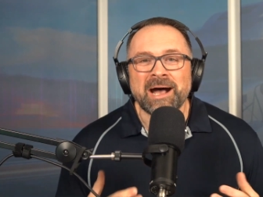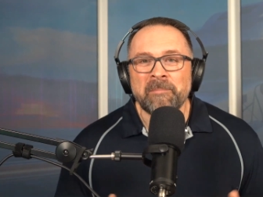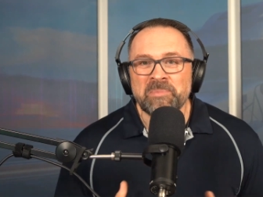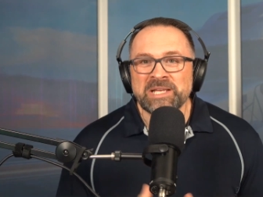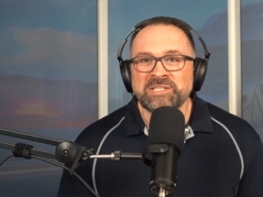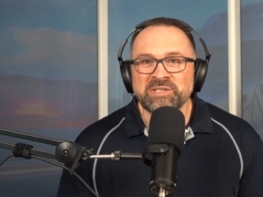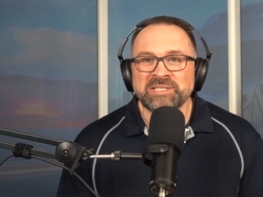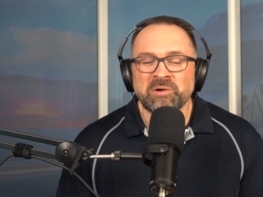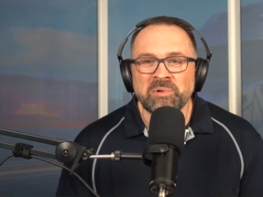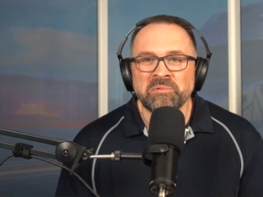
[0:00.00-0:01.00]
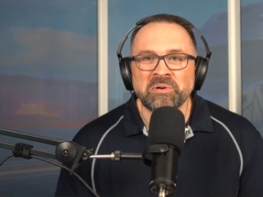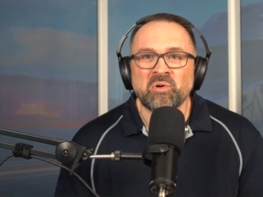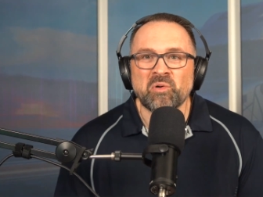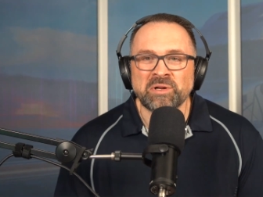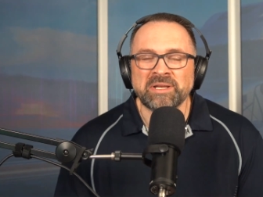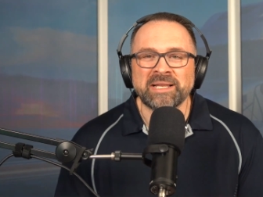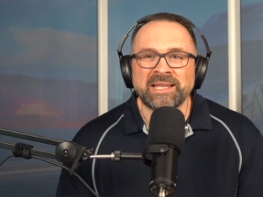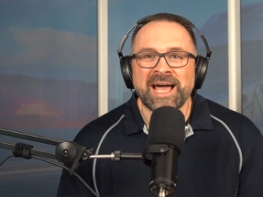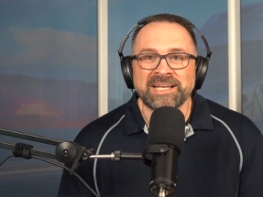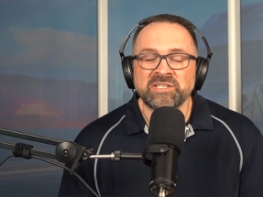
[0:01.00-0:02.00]
Um, it's just that we recorded
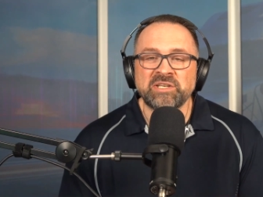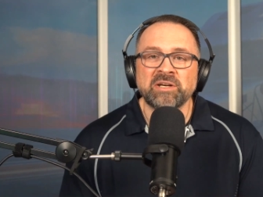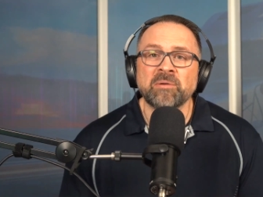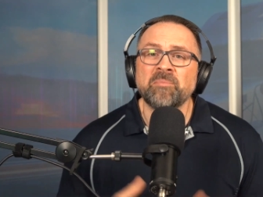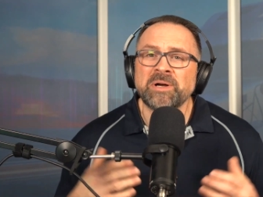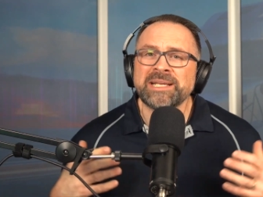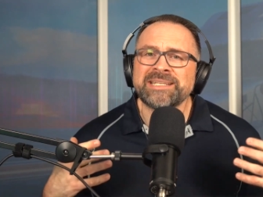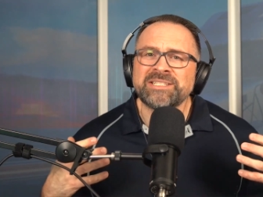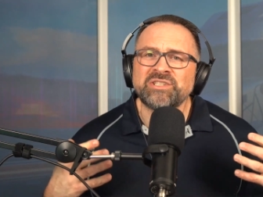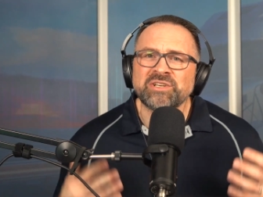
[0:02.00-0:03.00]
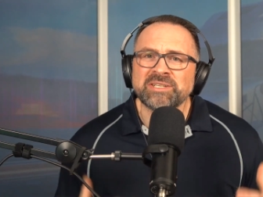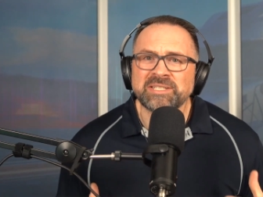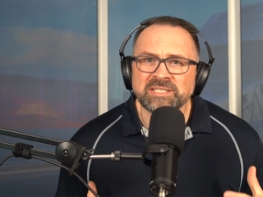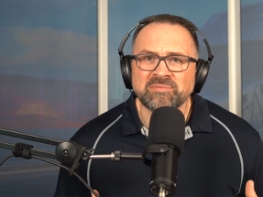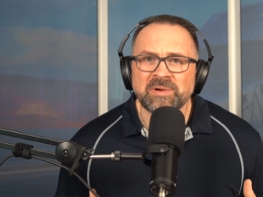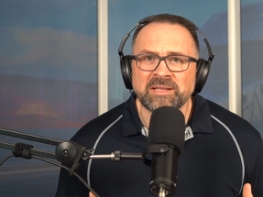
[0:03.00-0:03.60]
it last year, but it's just as